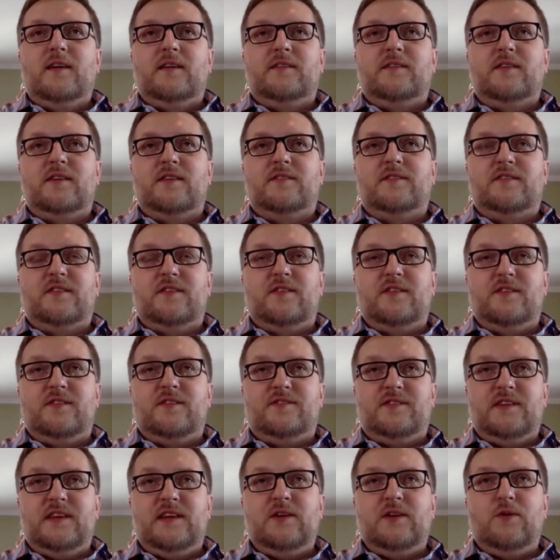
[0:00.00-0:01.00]
to
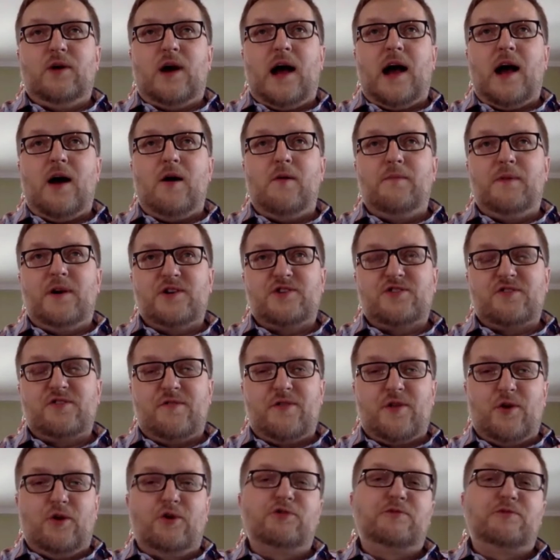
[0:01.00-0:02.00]
see how much of
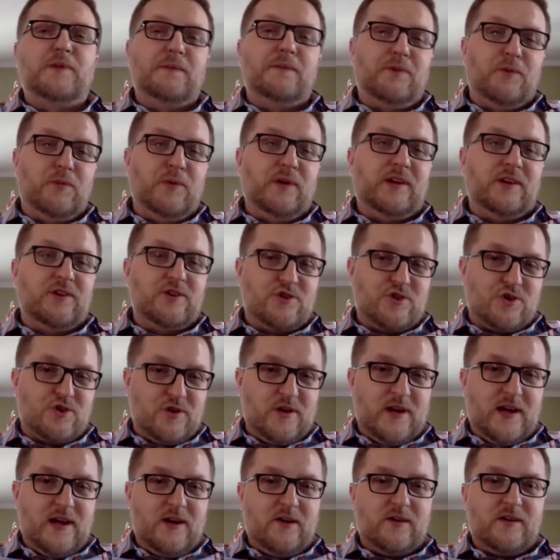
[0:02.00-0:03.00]
those people we can churn
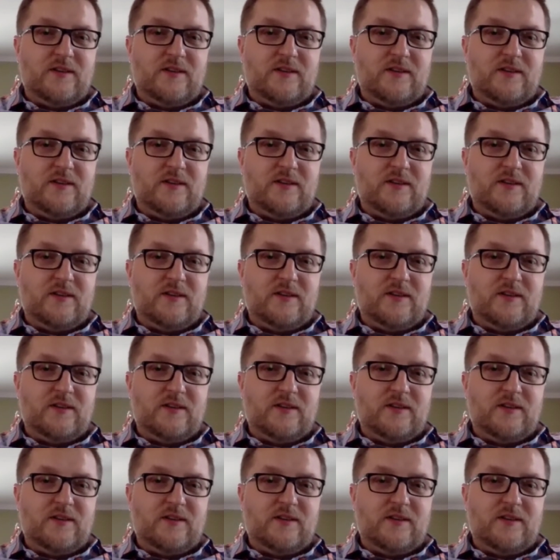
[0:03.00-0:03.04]
out.